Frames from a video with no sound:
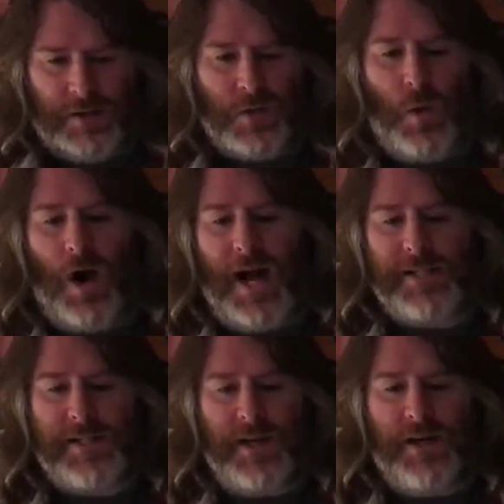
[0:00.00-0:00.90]

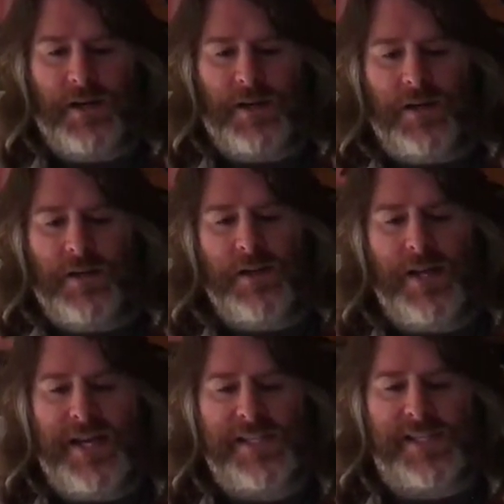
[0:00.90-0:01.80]
What good
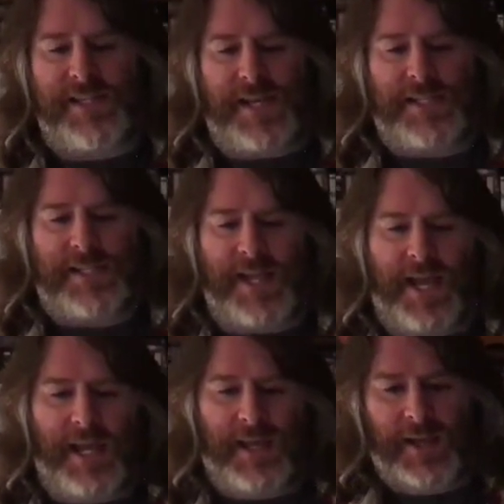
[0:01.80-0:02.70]
is
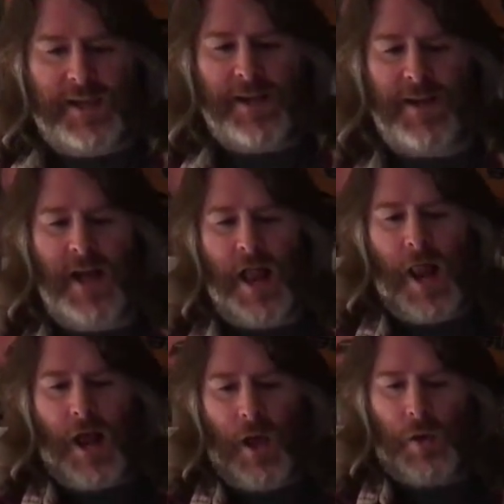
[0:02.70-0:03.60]
sitting
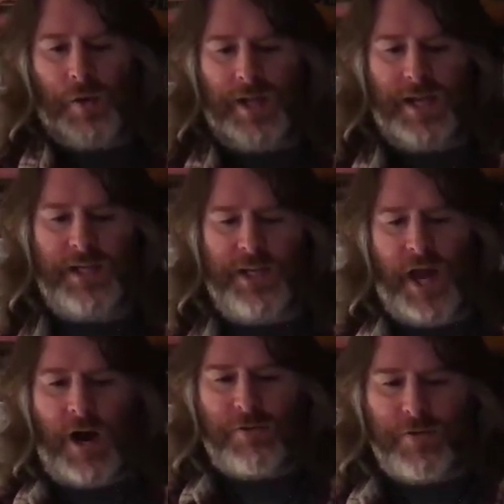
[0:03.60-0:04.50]
alone in
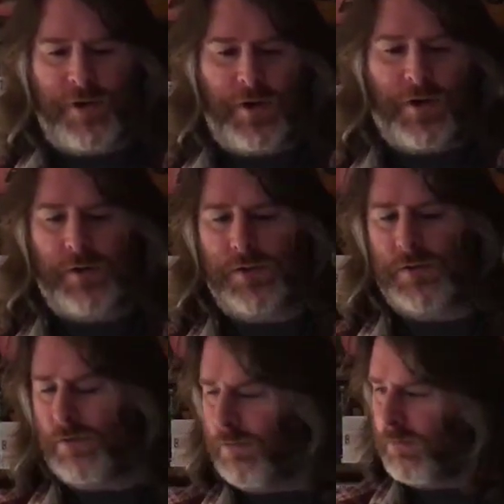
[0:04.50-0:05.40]
your
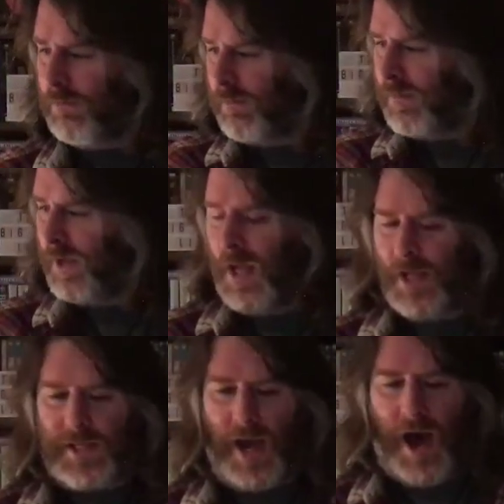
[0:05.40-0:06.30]
room?
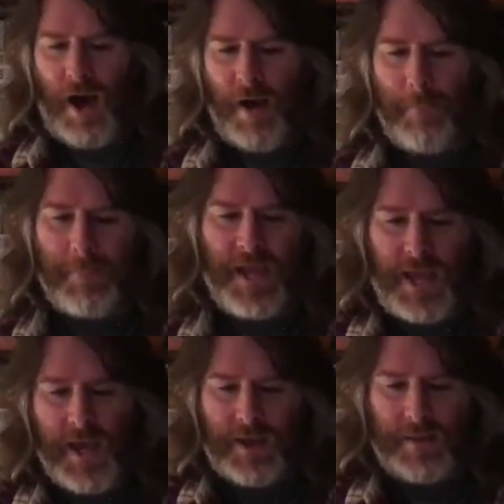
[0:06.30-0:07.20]
Come
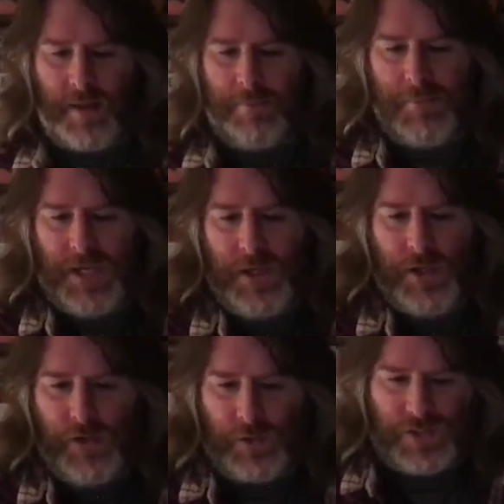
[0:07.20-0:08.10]
hear the
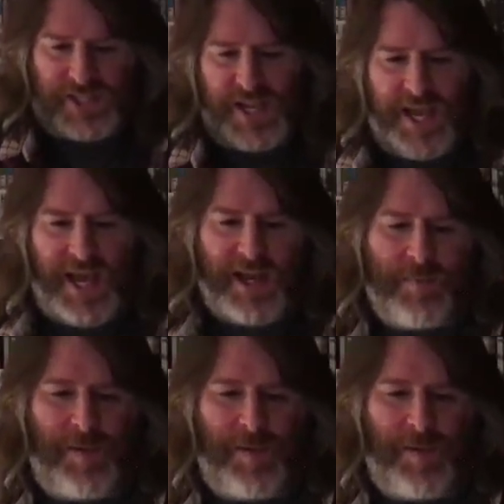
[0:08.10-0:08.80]
music